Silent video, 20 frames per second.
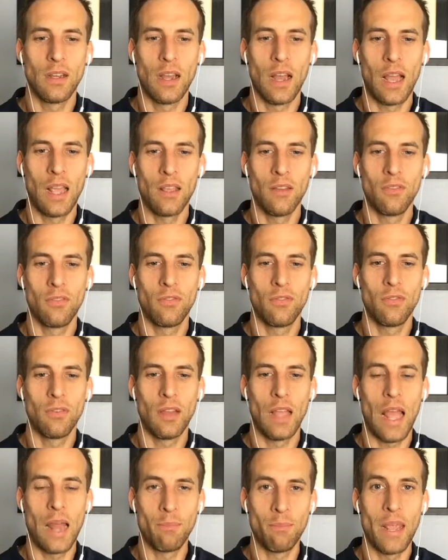I've
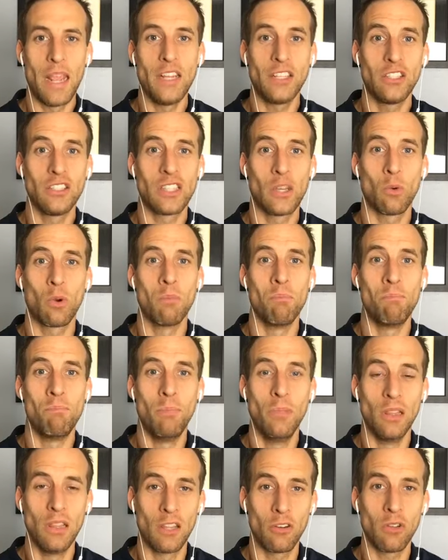had patients that were
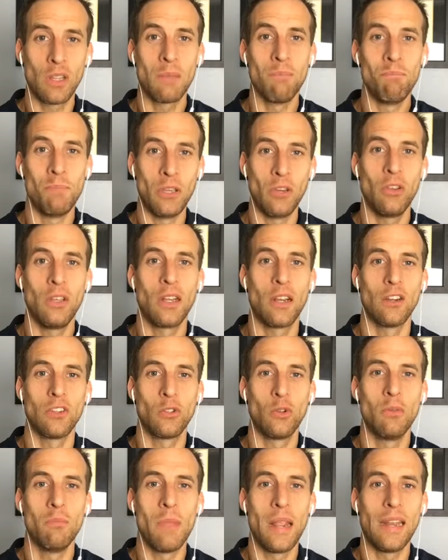literally billionaires
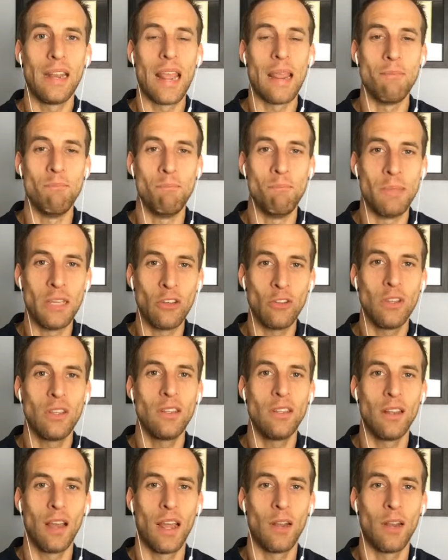who had made a billion.